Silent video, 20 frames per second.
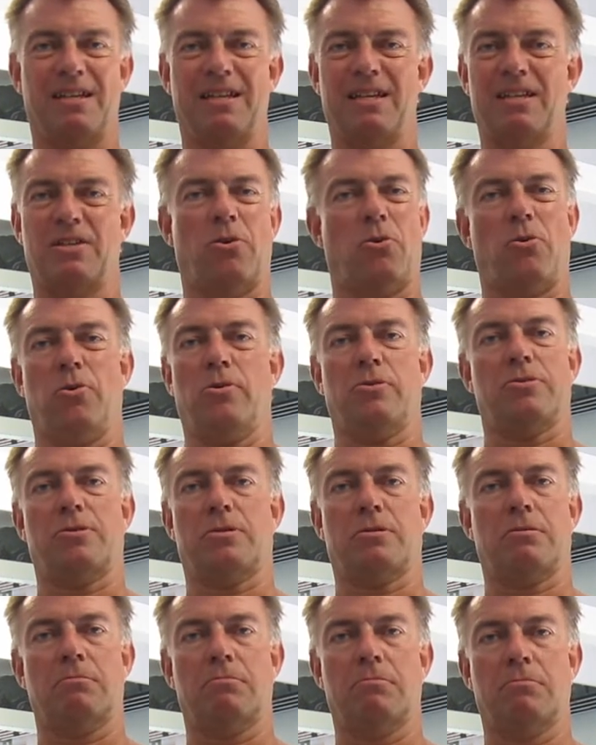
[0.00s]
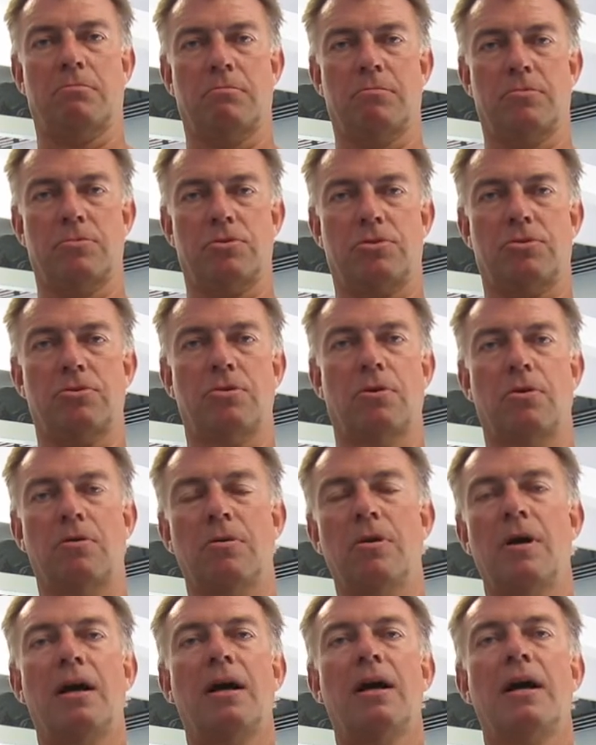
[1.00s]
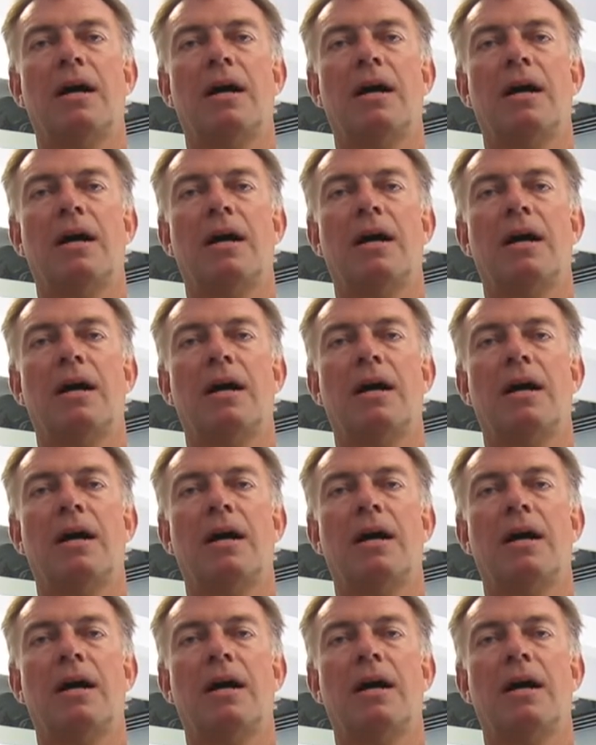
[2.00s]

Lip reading: it hurts. So